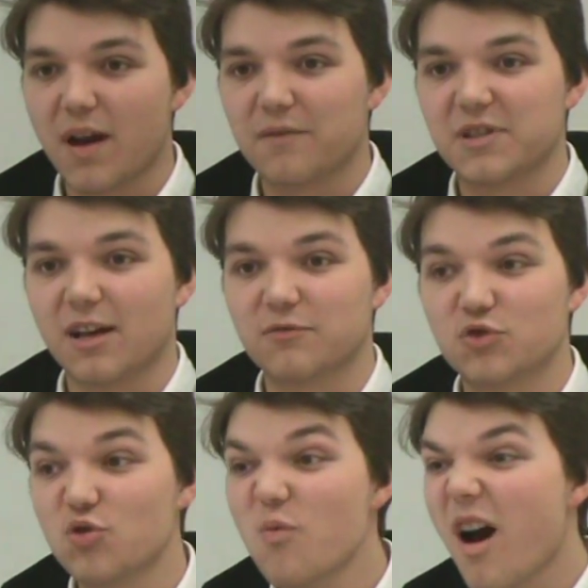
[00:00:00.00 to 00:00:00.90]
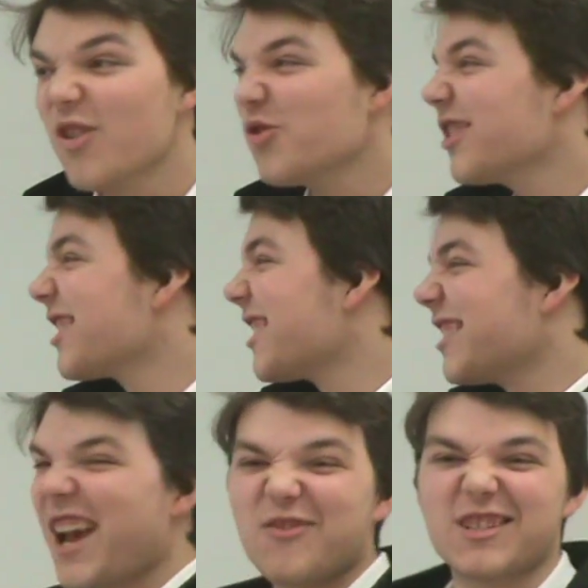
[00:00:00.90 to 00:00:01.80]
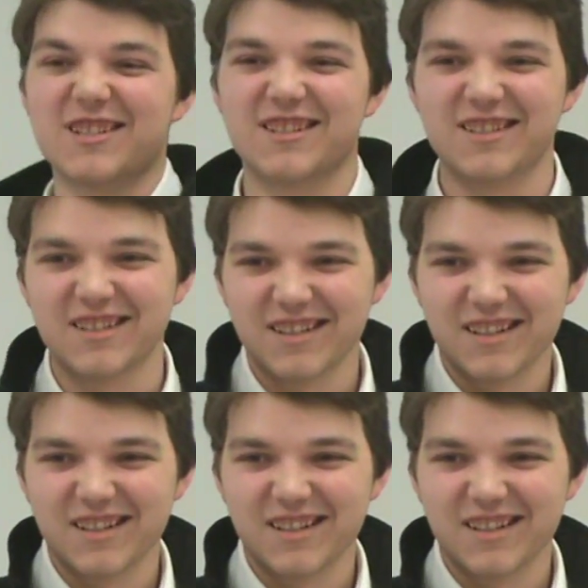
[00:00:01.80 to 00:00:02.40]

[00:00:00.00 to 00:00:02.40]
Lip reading: you have to have 270